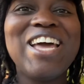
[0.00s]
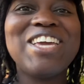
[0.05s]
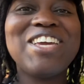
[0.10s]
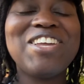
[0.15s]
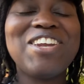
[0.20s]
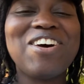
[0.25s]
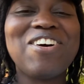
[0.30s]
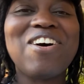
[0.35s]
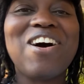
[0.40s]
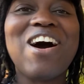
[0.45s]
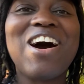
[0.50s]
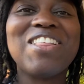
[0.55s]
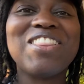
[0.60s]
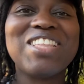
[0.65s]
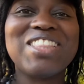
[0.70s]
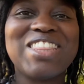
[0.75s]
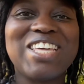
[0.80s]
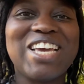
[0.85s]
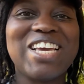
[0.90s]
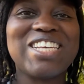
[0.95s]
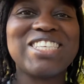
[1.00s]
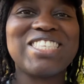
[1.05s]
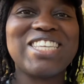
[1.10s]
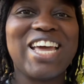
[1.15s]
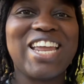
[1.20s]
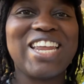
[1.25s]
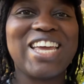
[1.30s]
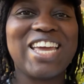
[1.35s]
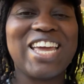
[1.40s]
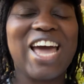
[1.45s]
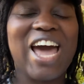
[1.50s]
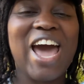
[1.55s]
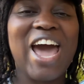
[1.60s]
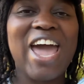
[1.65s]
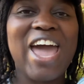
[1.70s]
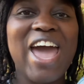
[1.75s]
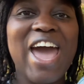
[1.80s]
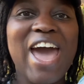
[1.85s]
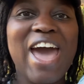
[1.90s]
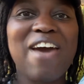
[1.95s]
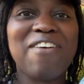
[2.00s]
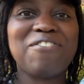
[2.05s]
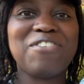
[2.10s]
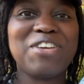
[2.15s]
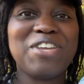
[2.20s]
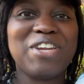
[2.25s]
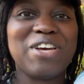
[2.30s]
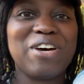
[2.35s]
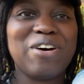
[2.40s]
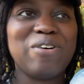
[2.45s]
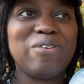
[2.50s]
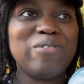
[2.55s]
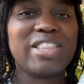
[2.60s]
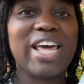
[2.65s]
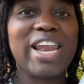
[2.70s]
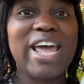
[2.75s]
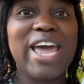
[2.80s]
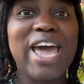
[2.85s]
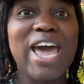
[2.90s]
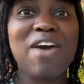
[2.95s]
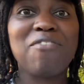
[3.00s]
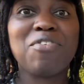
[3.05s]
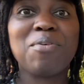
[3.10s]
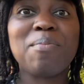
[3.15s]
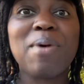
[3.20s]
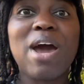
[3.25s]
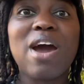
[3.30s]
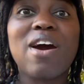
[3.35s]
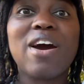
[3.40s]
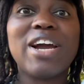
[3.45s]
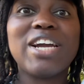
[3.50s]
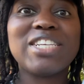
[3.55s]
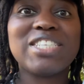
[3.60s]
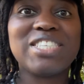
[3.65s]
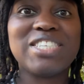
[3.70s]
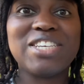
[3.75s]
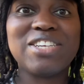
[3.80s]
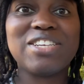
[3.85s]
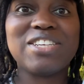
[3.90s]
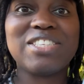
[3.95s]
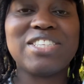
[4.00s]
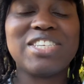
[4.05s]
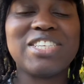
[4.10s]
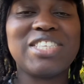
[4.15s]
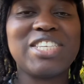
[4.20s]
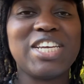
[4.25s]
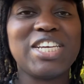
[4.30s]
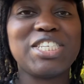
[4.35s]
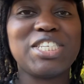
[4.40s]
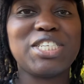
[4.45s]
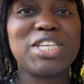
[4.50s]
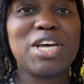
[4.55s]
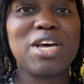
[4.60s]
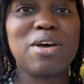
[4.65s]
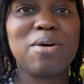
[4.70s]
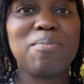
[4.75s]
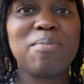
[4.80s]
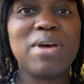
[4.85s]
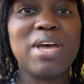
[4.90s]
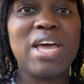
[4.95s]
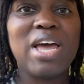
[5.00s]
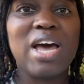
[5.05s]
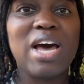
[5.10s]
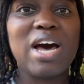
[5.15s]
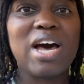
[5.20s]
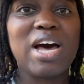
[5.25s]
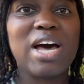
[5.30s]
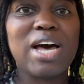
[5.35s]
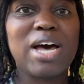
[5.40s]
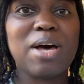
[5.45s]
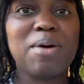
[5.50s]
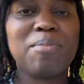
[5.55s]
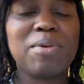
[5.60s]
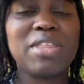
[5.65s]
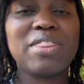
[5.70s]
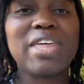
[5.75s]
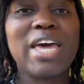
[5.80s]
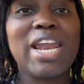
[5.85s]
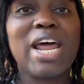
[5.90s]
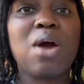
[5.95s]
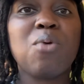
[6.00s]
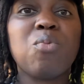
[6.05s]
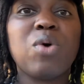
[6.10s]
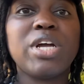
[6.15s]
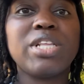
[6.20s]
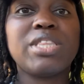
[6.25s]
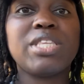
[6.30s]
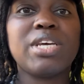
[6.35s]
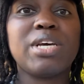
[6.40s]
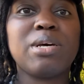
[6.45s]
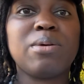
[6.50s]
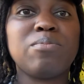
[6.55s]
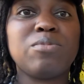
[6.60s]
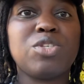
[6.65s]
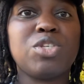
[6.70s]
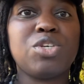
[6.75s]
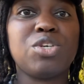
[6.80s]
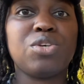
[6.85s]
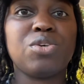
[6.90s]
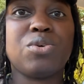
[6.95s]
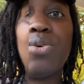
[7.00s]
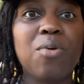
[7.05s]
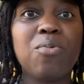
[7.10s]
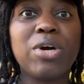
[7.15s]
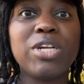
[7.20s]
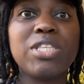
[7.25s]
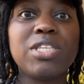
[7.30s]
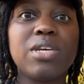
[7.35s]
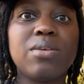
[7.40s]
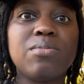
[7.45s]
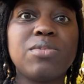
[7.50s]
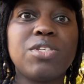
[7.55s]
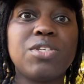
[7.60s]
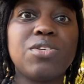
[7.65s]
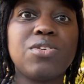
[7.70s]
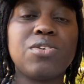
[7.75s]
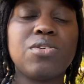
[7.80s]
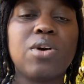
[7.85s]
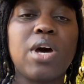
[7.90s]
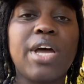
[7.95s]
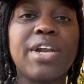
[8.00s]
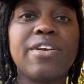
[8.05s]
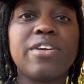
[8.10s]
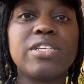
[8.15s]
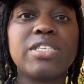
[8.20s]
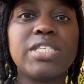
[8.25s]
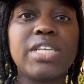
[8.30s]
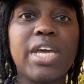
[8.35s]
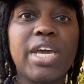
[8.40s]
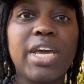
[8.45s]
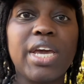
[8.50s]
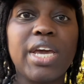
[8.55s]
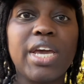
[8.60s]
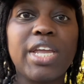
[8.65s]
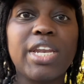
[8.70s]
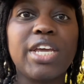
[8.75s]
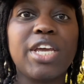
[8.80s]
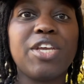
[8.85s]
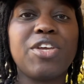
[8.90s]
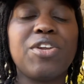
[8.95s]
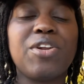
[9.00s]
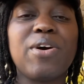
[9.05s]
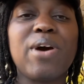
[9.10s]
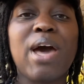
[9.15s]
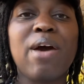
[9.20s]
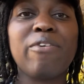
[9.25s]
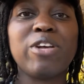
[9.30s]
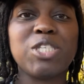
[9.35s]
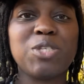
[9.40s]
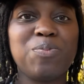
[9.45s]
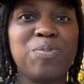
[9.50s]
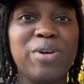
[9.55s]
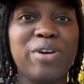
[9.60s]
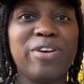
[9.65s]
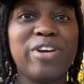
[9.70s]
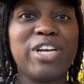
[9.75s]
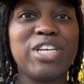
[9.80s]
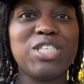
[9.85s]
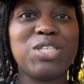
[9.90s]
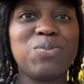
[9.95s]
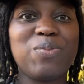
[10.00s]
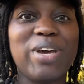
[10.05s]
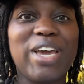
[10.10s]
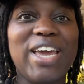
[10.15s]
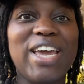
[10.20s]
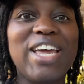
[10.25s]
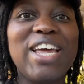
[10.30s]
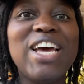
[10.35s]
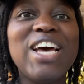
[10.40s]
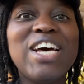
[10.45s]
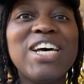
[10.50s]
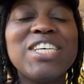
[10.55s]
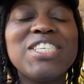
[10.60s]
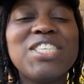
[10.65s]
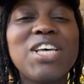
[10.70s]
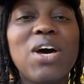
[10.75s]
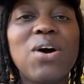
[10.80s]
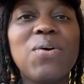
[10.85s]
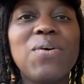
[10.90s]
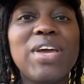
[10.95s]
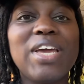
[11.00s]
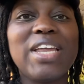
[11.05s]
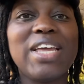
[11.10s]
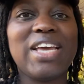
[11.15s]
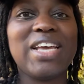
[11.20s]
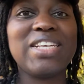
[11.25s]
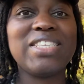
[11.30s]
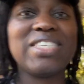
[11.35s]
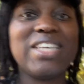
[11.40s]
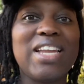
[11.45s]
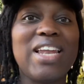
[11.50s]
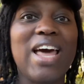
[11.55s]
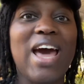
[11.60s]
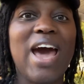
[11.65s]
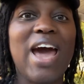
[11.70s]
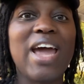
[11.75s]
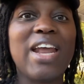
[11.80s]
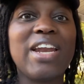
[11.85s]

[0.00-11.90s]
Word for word: you know all the things that it, i have you know that i have in my heart to to teach them um, and that i want them to i want them to understand and you know have experience with so it is a lot.